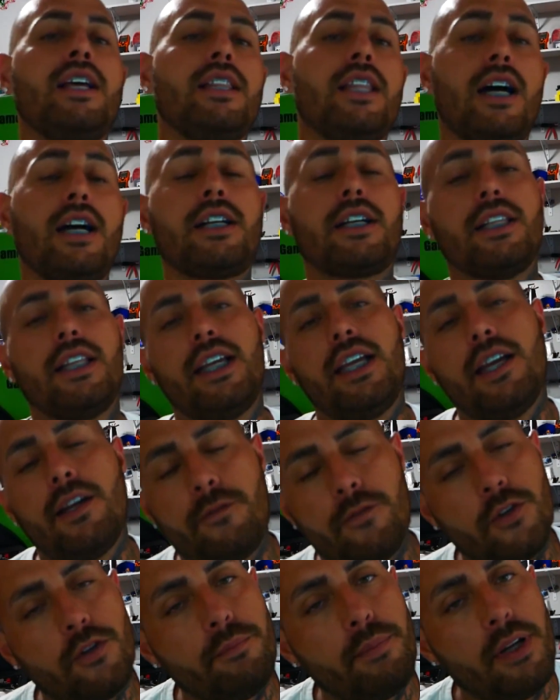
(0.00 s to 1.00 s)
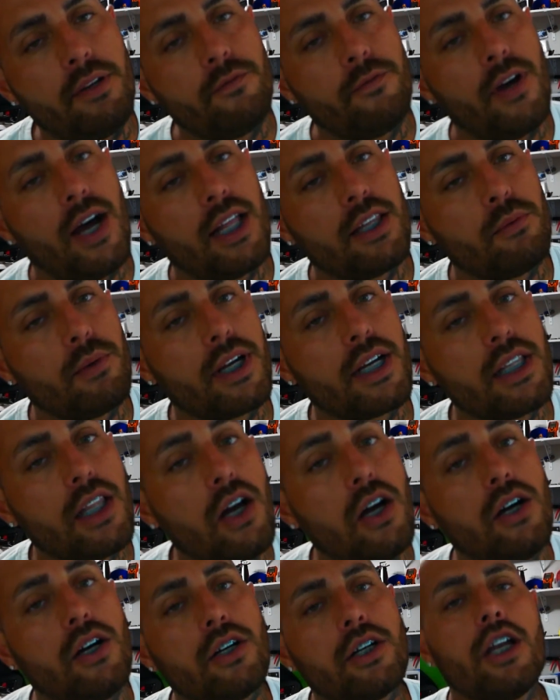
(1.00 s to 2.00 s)
Luckily, if you've been following
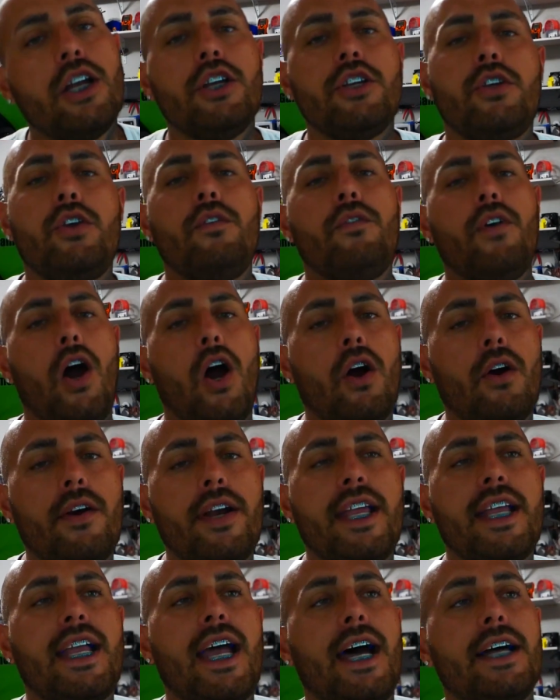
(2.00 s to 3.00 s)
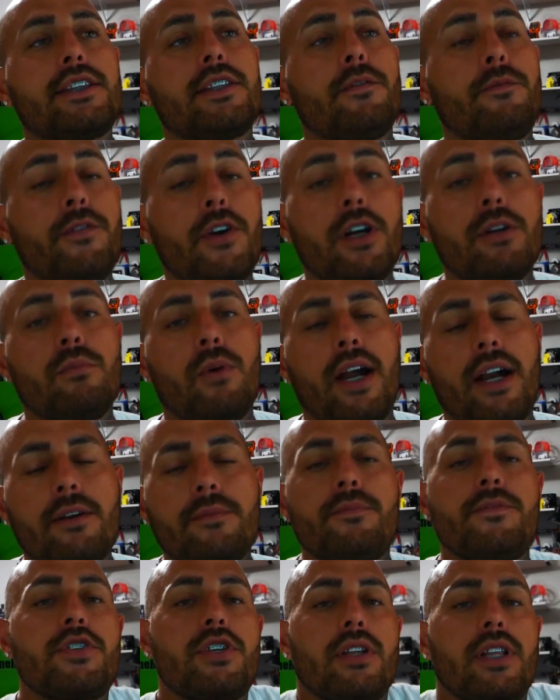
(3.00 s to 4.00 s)
along, you've already got the
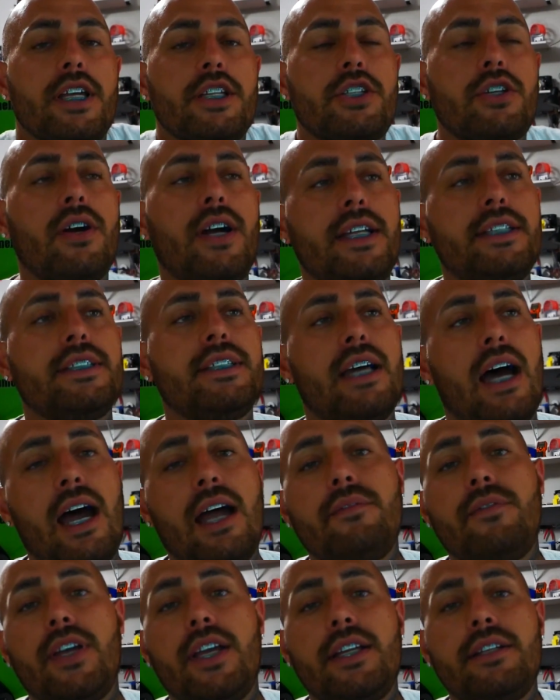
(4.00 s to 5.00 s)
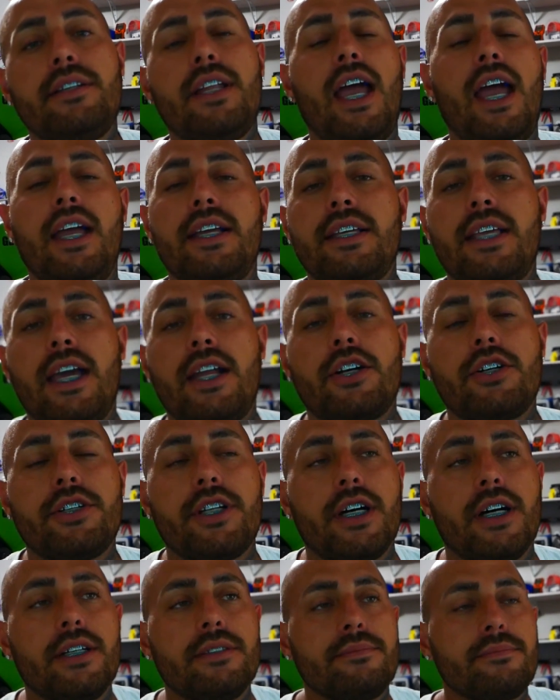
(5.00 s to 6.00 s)
firmware. So let's go ahead and dive in and get her
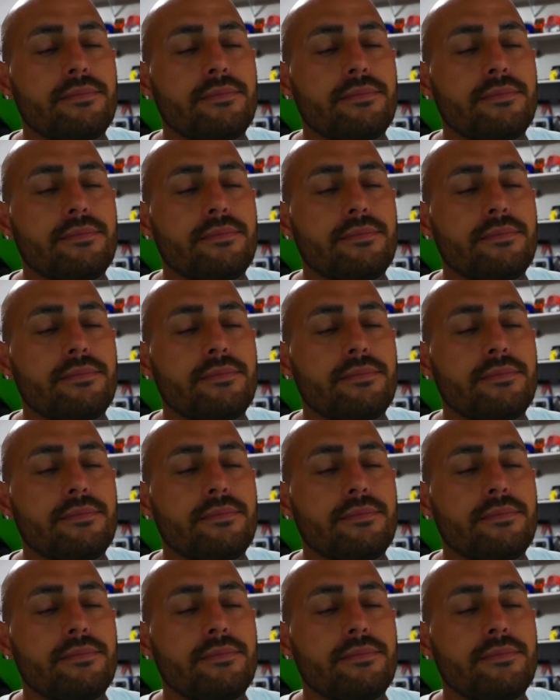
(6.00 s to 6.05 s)
done.